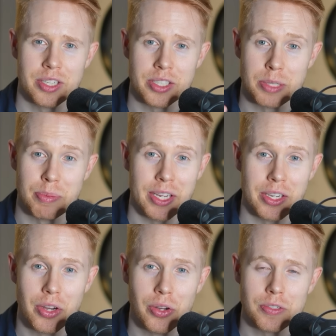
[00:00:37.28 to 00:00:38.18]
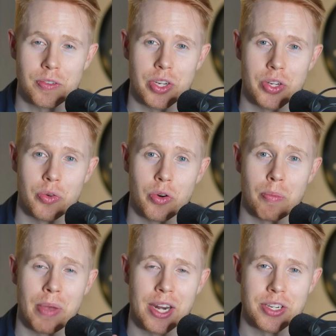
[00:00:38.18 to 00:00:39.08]
as making calls for you, or
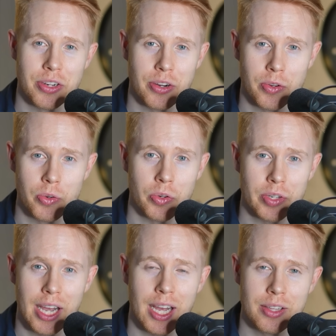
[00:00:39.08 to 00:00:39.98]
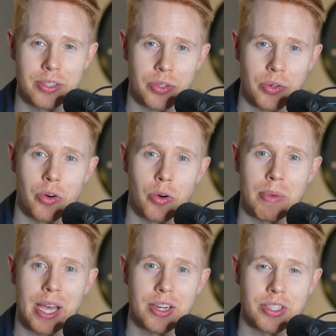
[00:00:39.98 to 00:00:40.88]
managing your Google Calendar, or
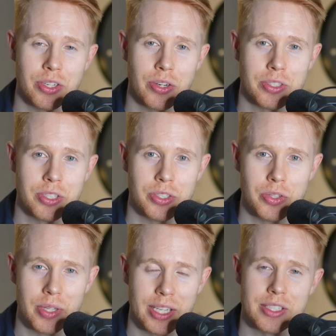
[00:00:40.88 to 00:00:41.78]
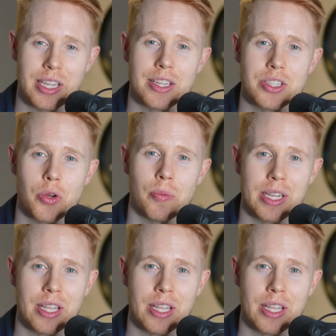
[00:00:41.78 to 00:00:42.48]
managing your to-do list, and so many other